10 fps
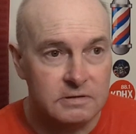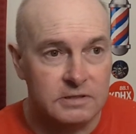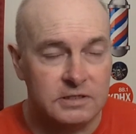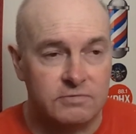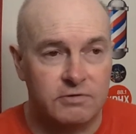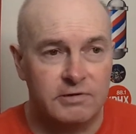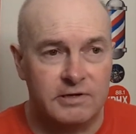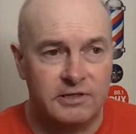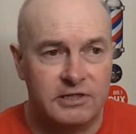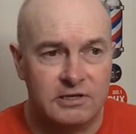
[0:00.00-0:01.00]
this is
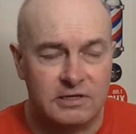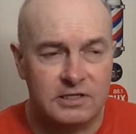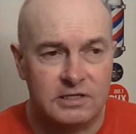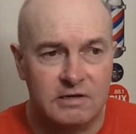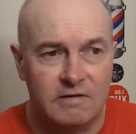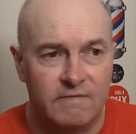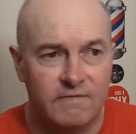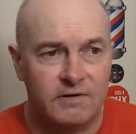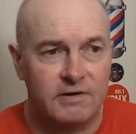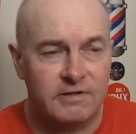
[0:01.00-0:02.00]
really thick stuff,
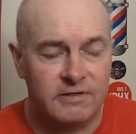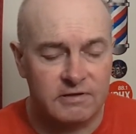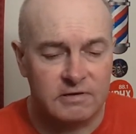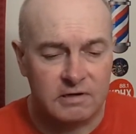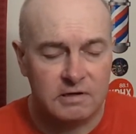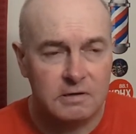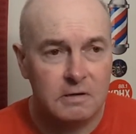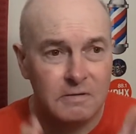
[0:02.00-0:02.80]
very thick.